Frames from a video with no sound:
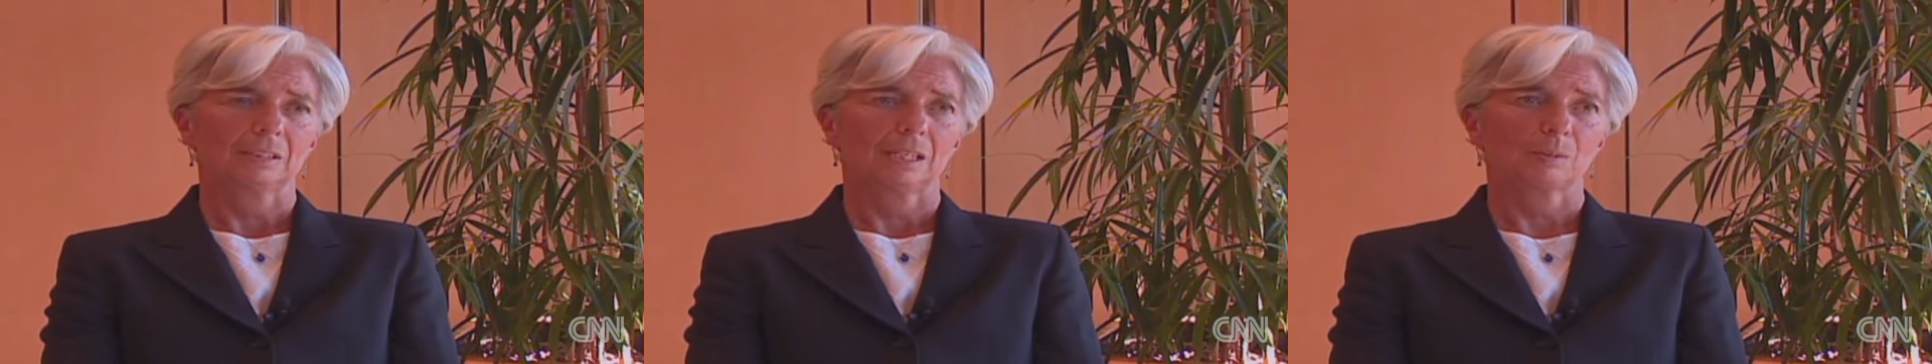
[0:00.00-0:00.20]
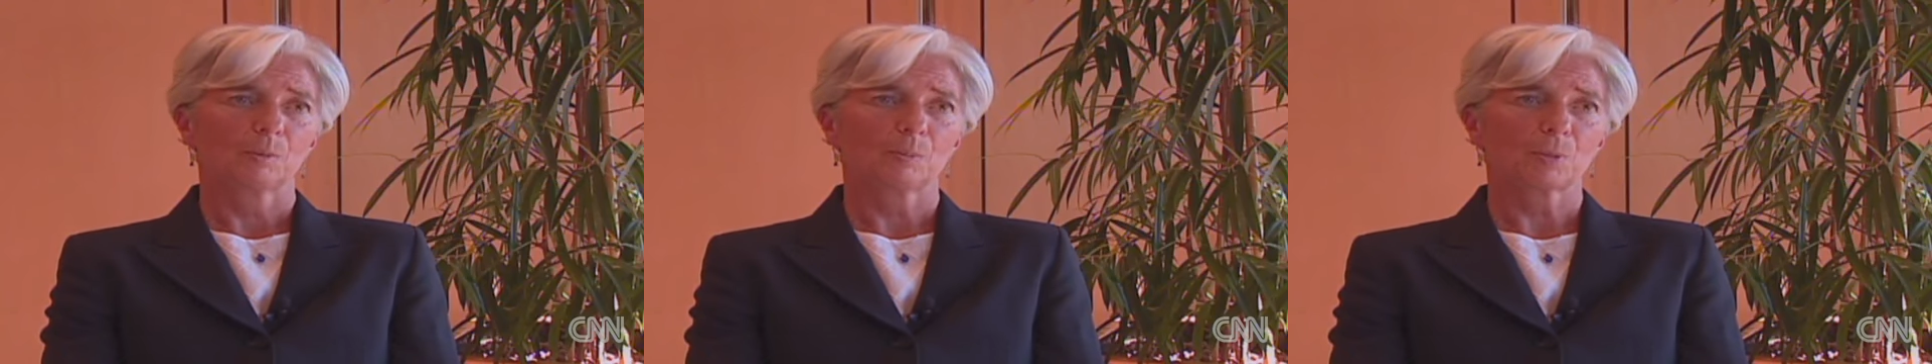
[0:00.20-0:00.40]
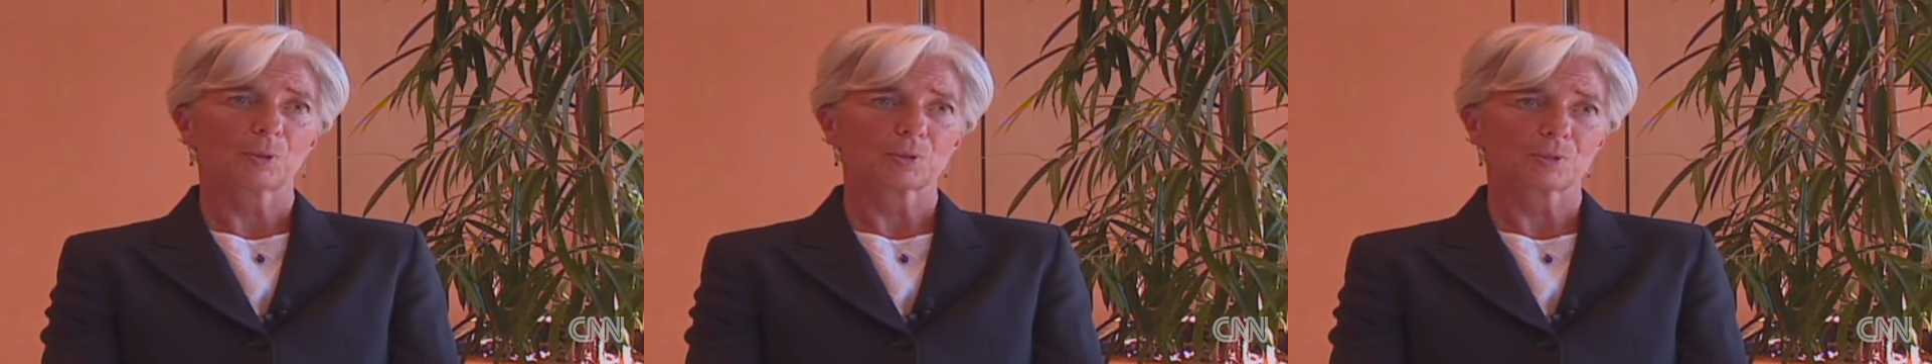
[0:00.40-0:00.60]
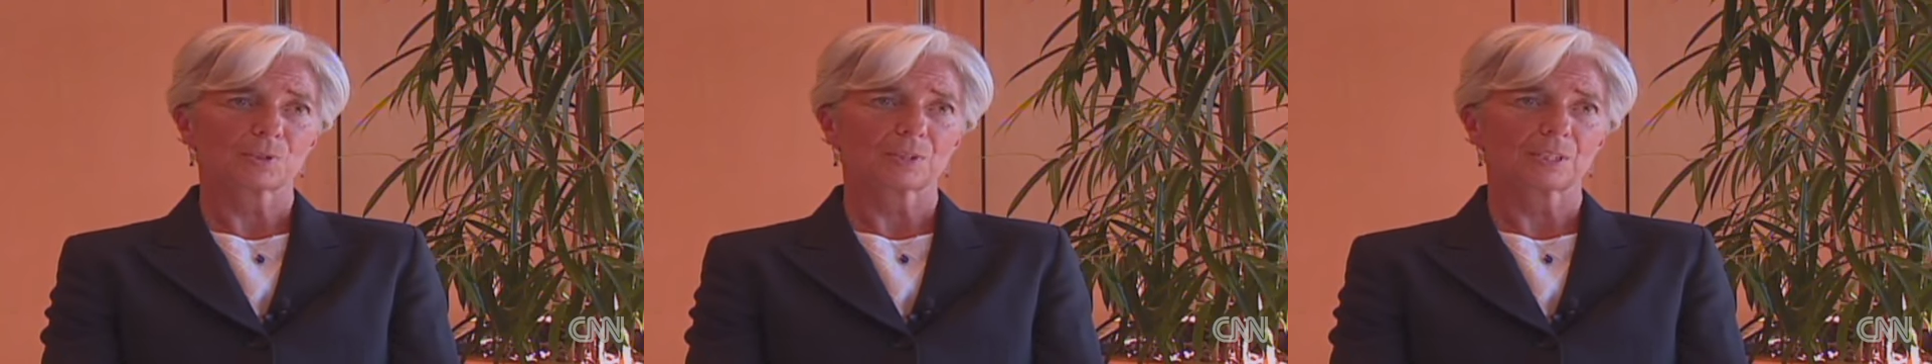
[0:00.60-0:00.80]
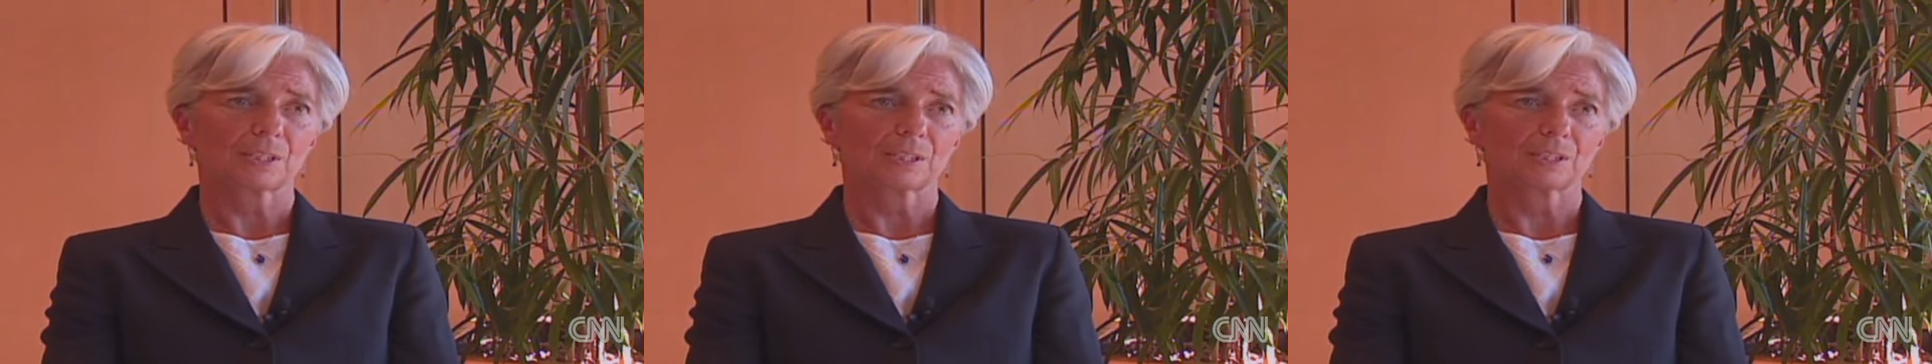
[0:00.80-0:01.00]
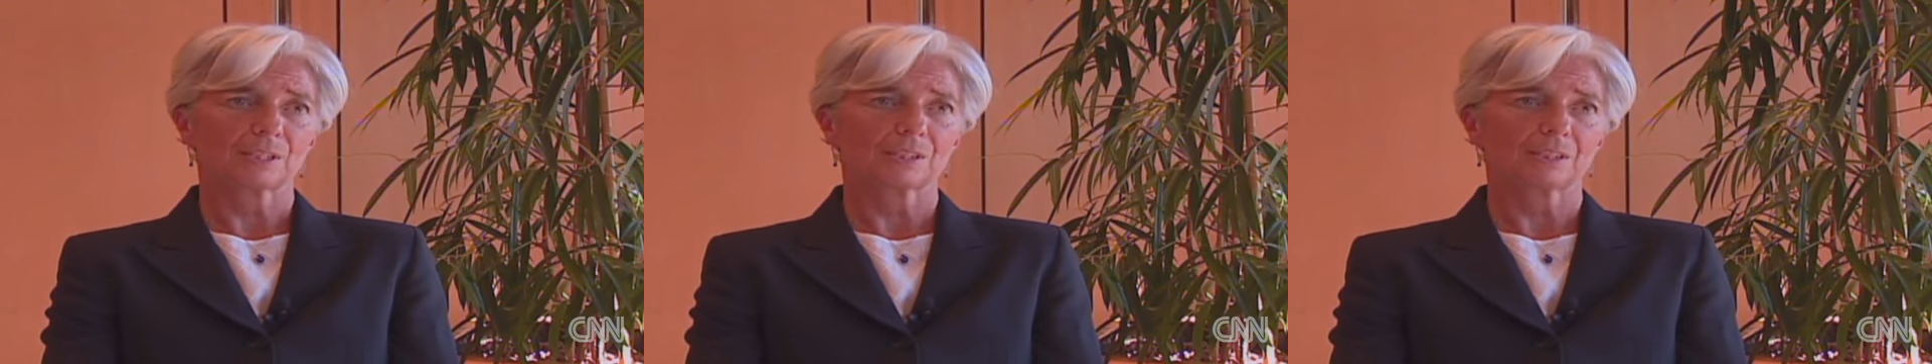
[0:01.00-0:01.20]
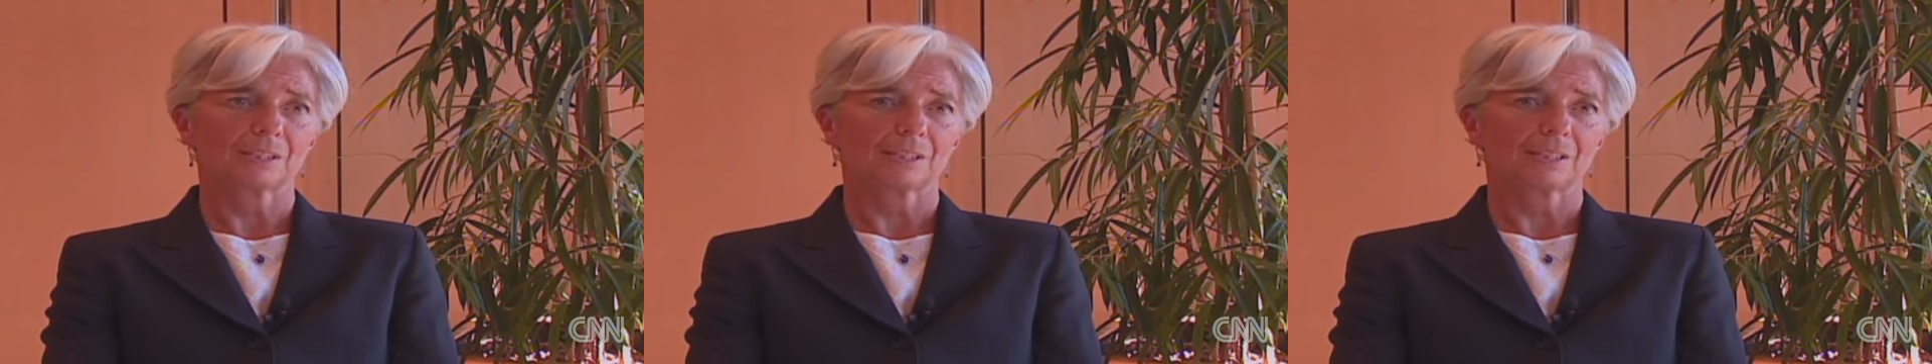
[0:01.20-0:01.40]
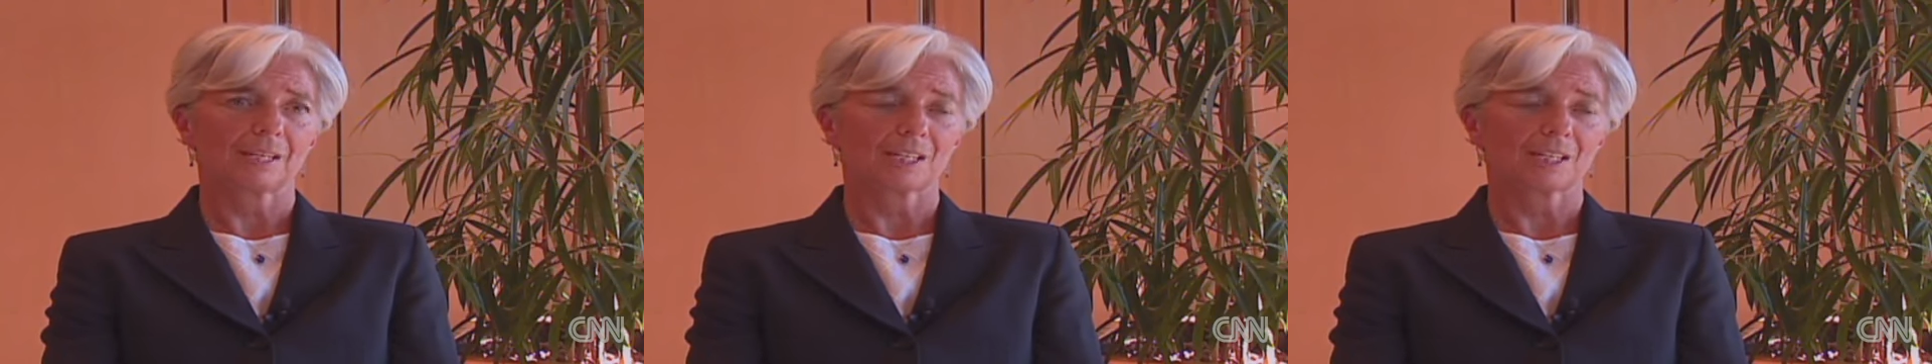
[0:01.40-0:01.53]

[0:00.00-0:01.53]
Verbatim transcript: I'm a person that